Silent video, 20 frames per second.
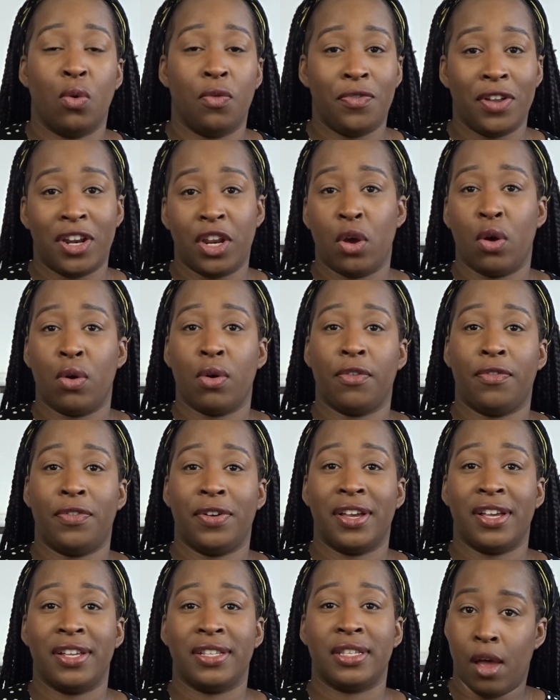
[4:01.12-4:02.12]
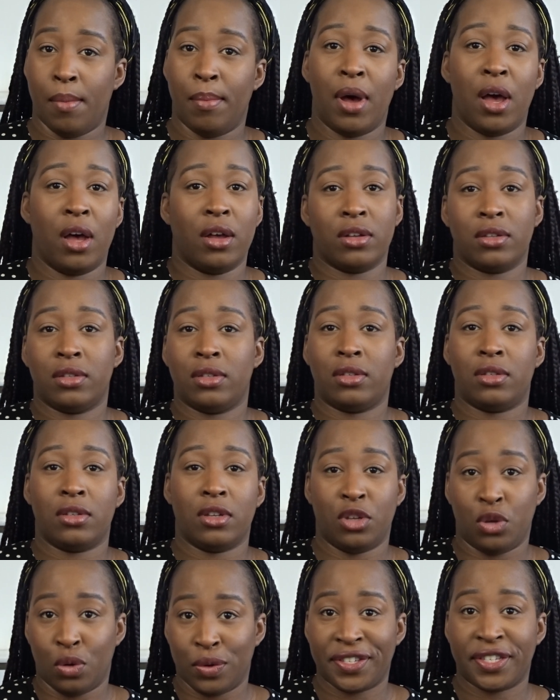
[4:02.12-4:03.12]
or videographers
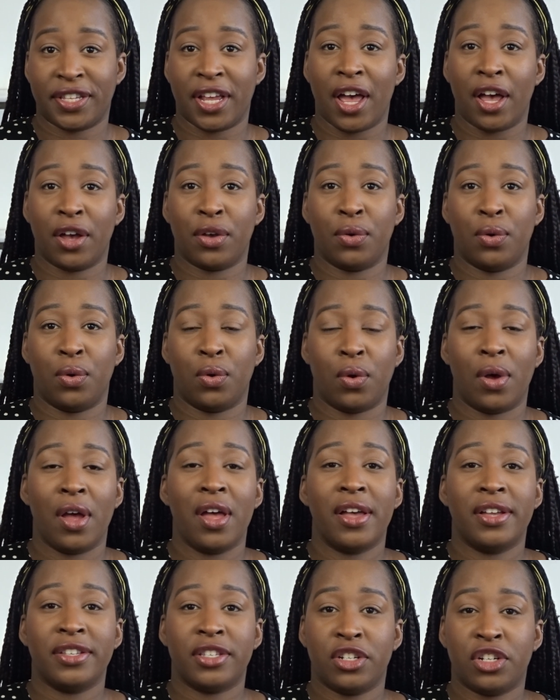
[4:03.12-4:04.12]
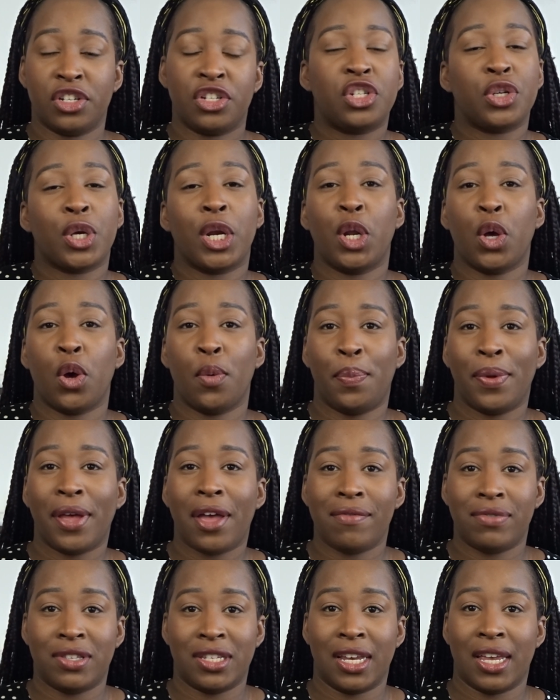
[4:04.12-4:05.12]
amongst your circle. So just do a little
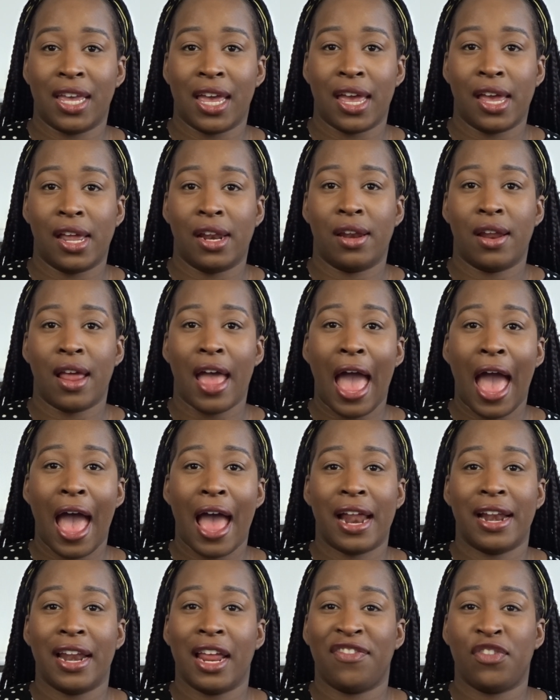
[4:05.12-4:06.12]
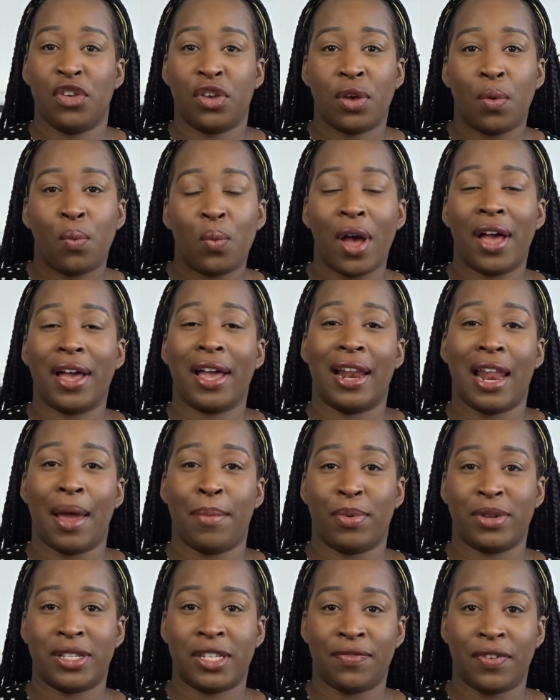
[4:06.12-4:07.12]
bit of digging, and if you can work
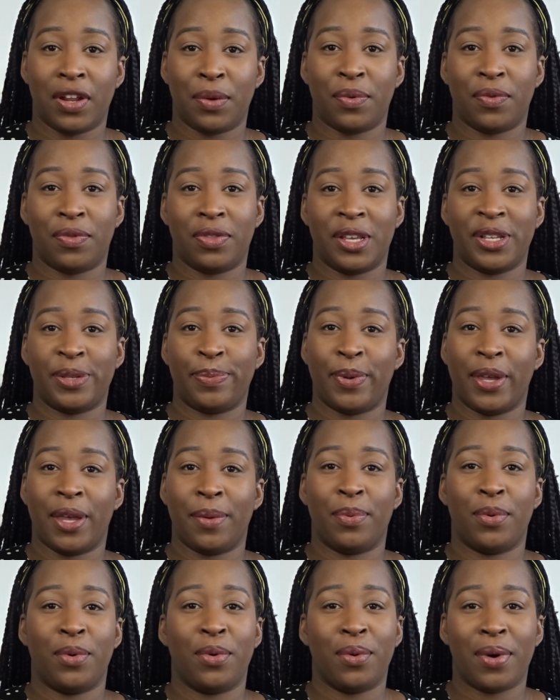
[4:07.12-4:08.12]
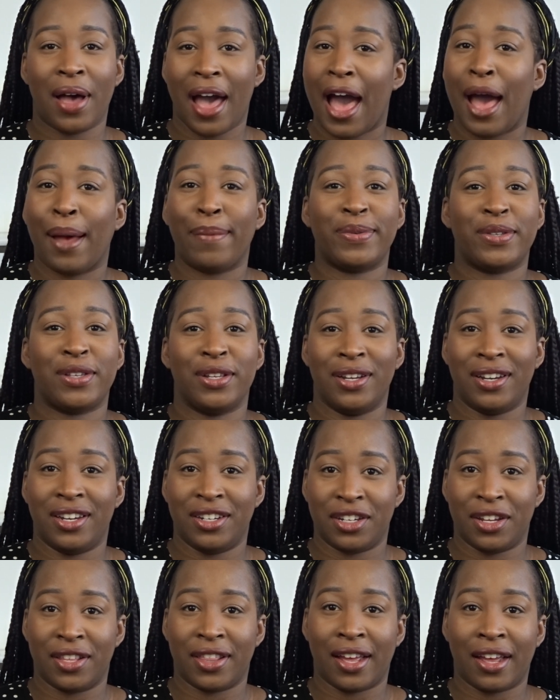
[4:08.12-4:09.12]
collaboratively with these people, absolutely
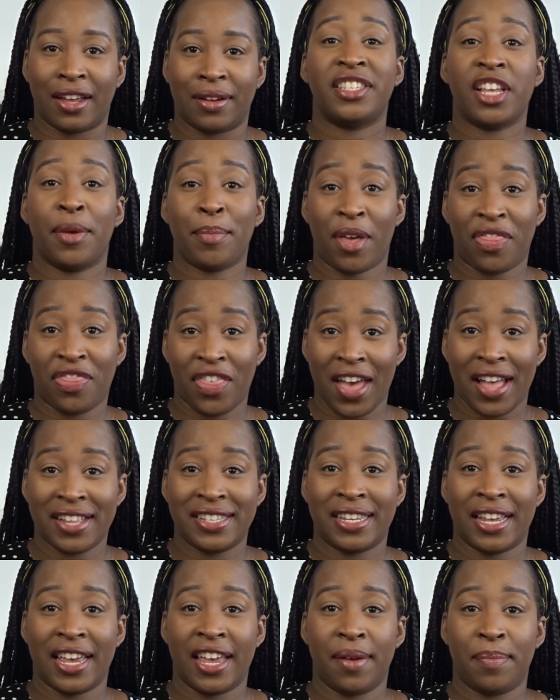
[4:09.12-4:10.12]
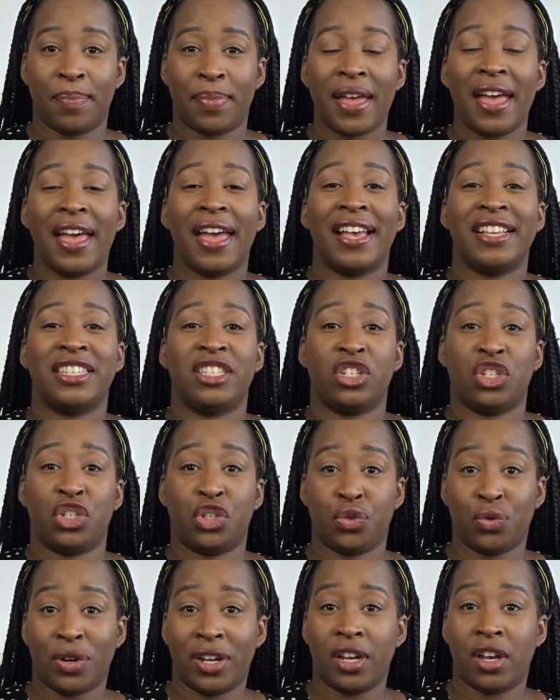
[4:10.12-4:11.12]
do that. So my third tip is to
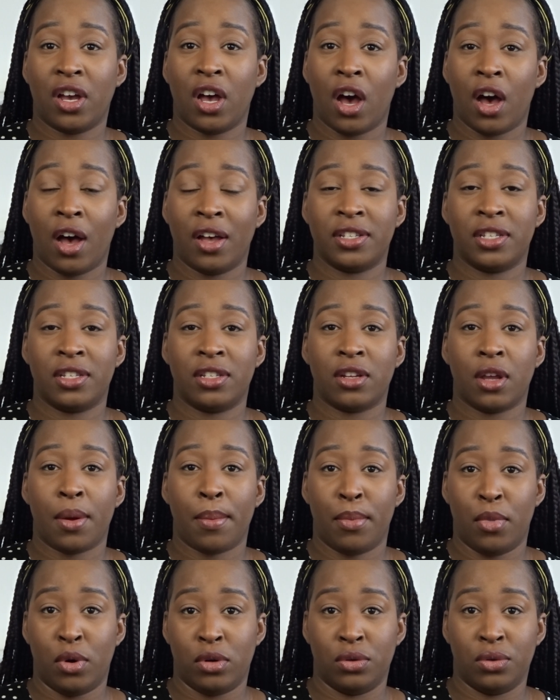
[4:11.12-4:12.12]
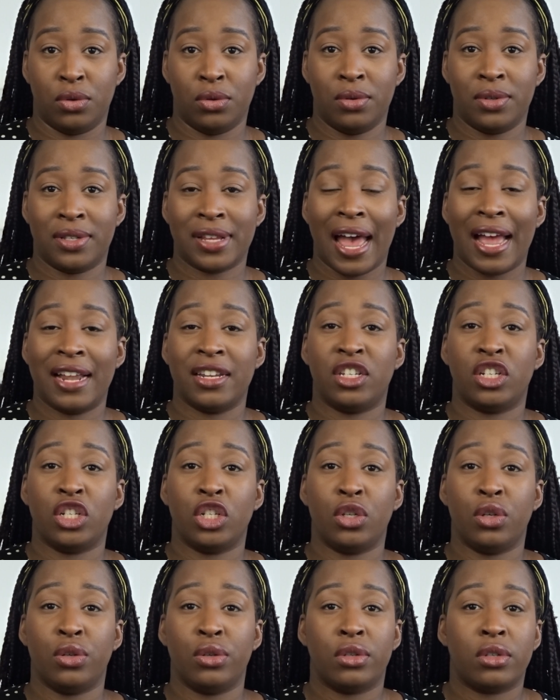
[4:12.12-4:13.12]
street cast models and to
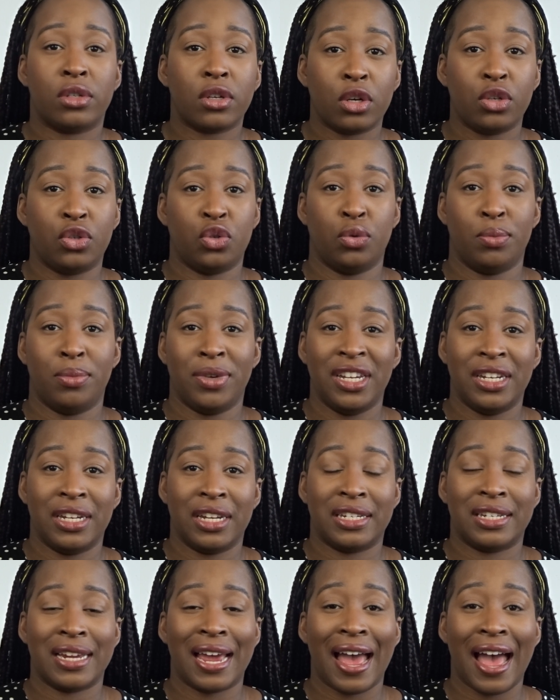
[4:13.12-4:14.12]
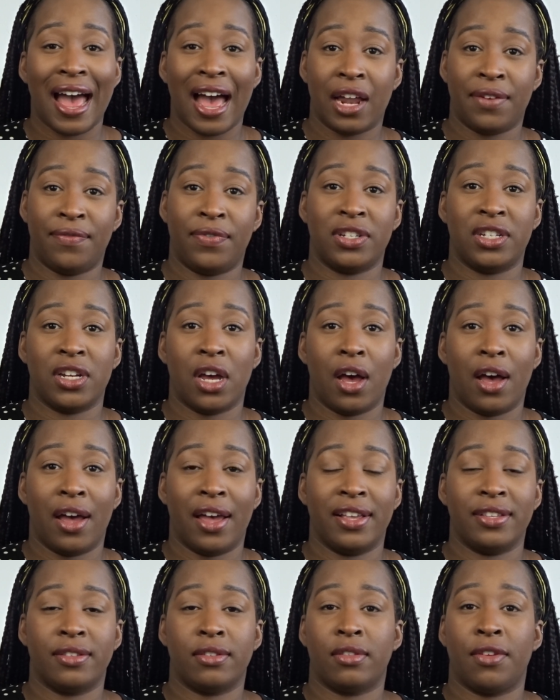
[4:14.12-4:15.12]
use social media to
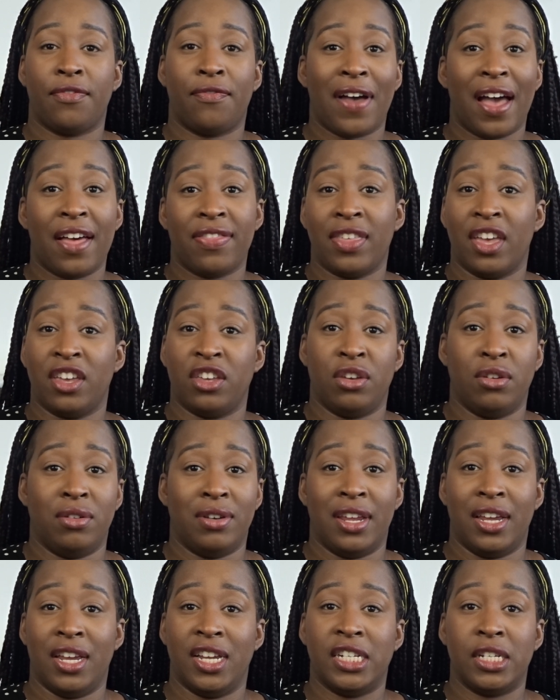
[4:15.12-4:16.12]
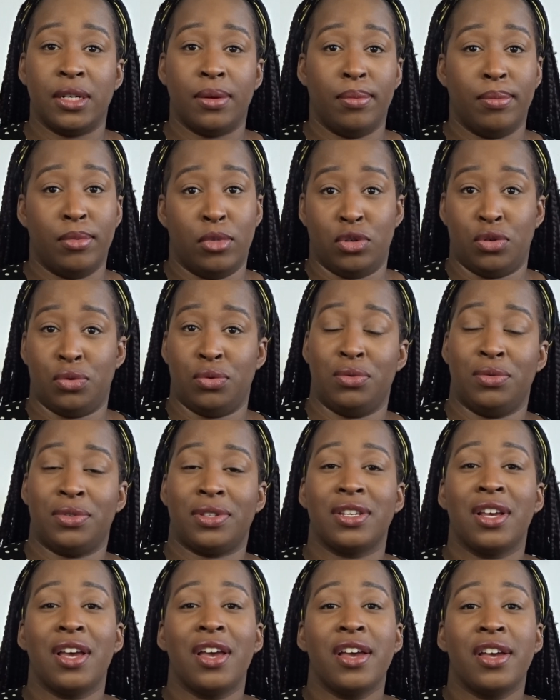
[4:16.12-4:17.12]
advertise the fact that you need
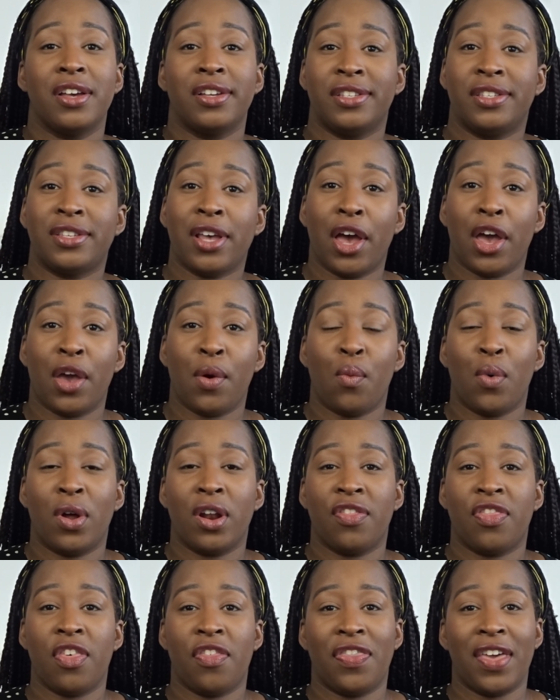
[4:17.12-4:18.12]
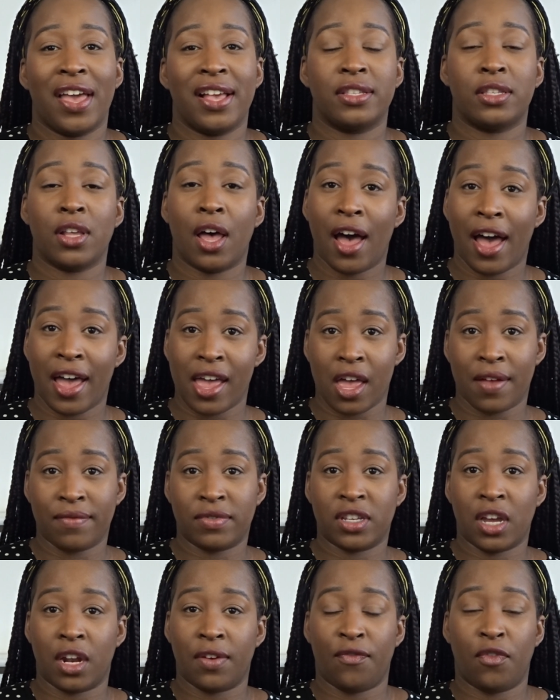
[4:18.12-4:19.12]
models. So one of the things that I have
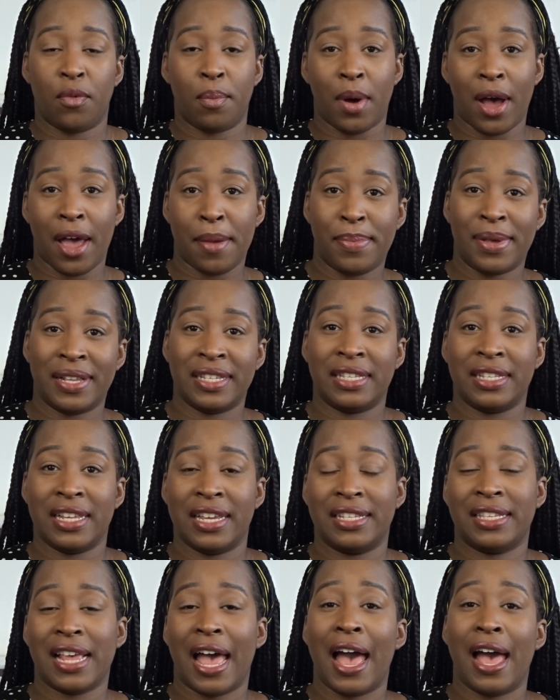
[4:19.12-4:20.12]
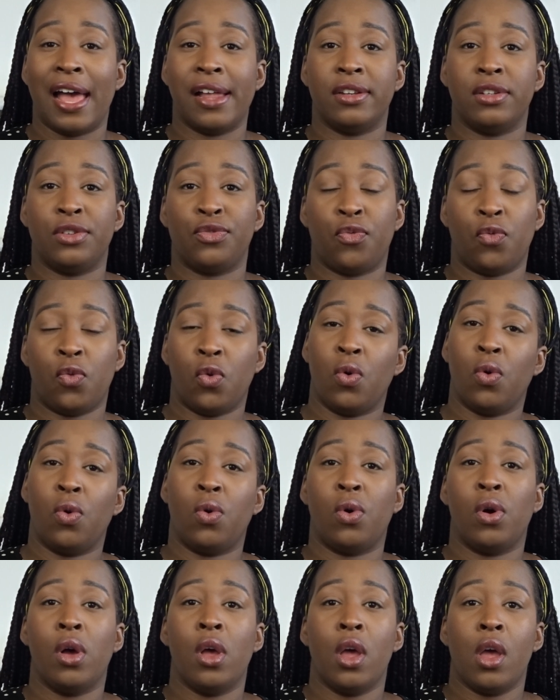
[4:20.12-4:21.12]
done for my business and
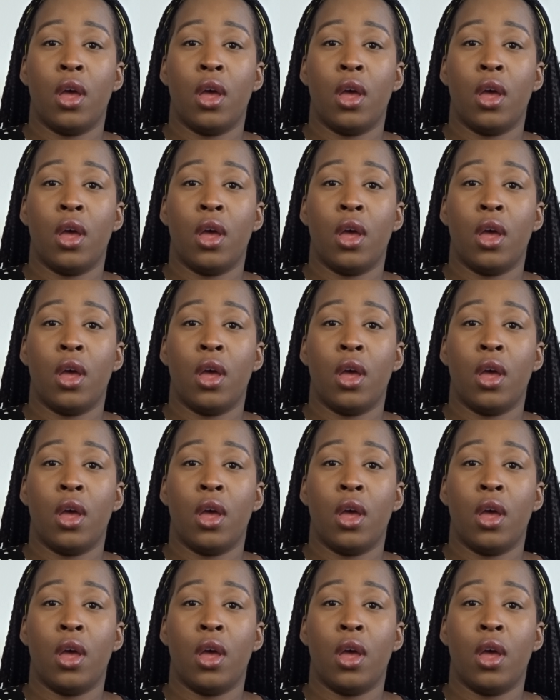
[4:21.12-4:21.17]
for